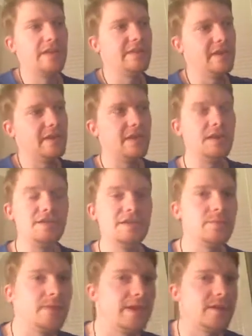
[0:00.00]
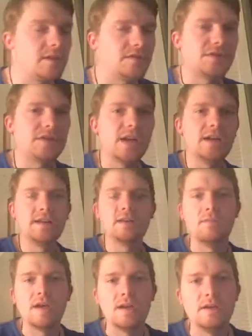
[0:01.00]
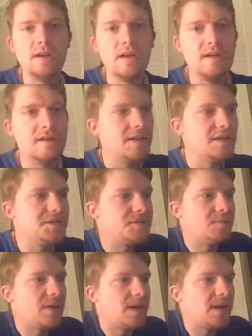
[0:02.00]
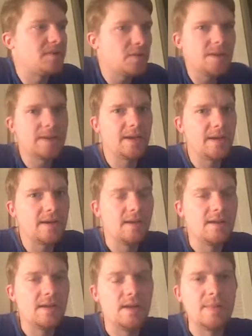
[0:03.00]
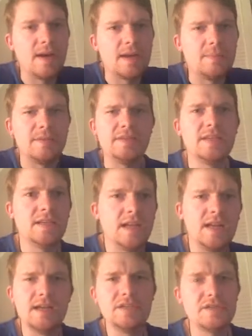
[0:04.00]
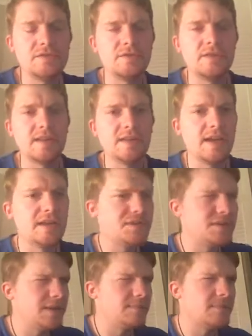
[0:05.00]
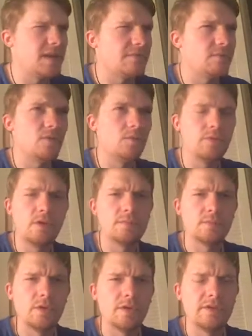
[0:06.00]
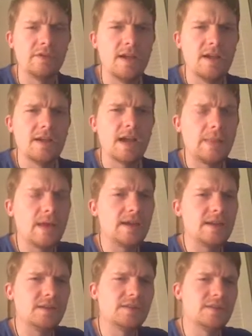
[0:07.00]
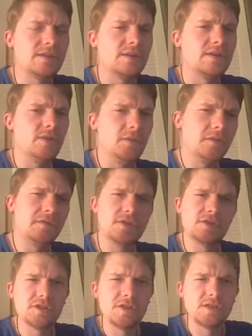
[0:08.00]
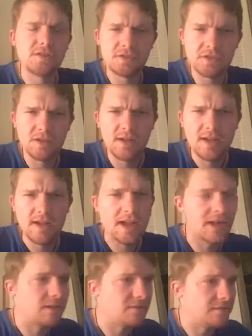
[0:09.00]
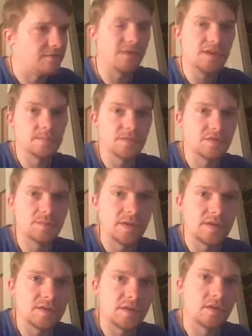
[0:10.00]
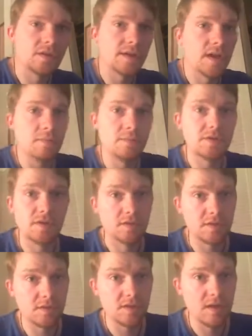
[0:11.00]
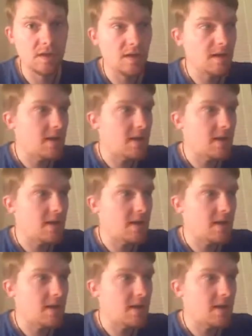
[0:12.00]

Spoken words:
I think an easy way of starting about it is by talking about a particular issue that they seem to have a real problem with, and that is universities and freedom of speech on campuses.